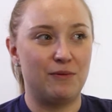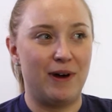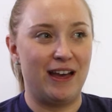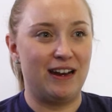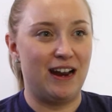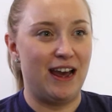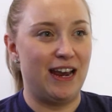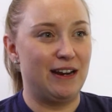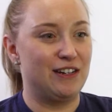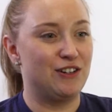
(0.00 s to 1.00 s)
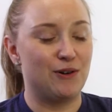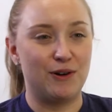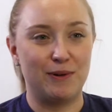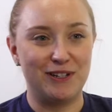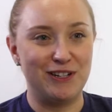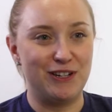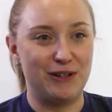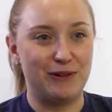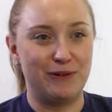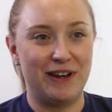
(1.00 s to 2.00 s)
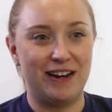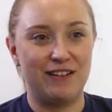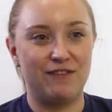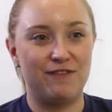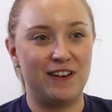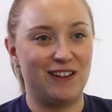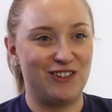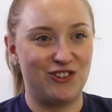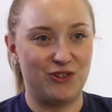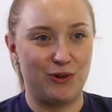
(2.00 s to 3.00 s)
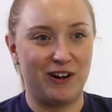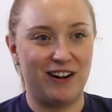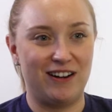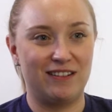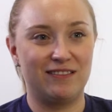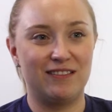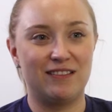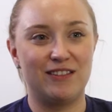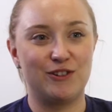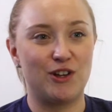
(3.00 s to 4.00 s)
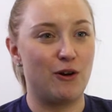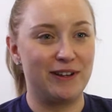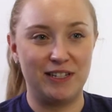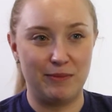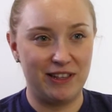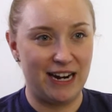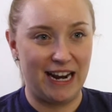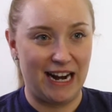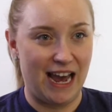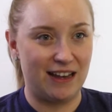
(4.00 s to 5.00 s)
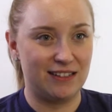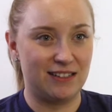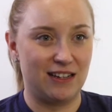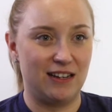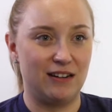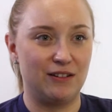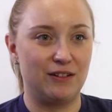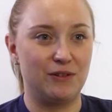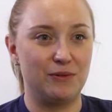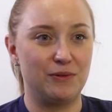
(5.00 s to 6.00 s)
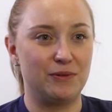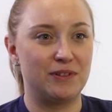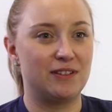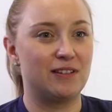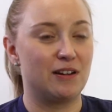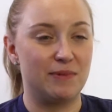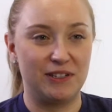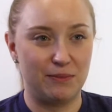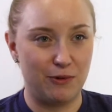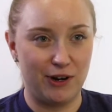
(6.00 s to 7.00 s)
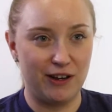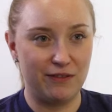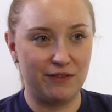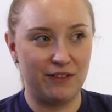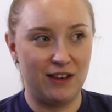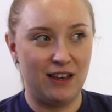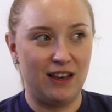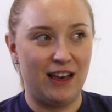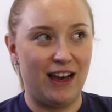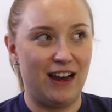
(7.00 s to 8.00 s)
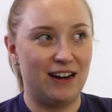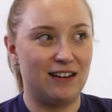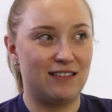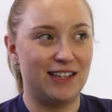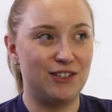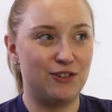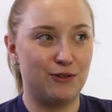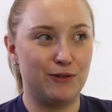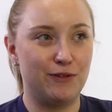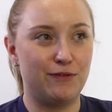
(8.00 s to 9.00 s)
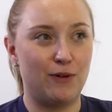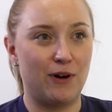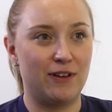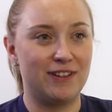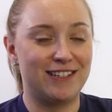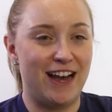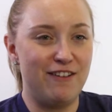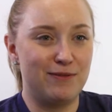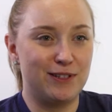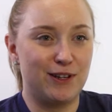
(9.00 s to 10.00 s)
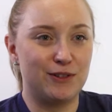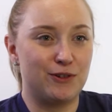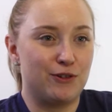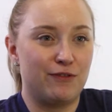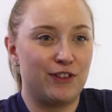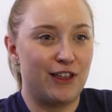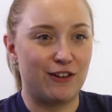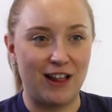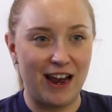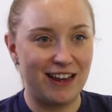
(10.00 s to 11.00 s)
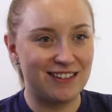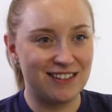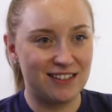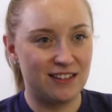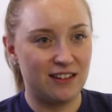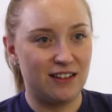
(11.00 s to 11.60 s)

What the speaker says: when I don't know what to do and feel unsure, there's always someone that I can ask and who's going to be supportive. And that's true for the staff, but it's also true for the other clients.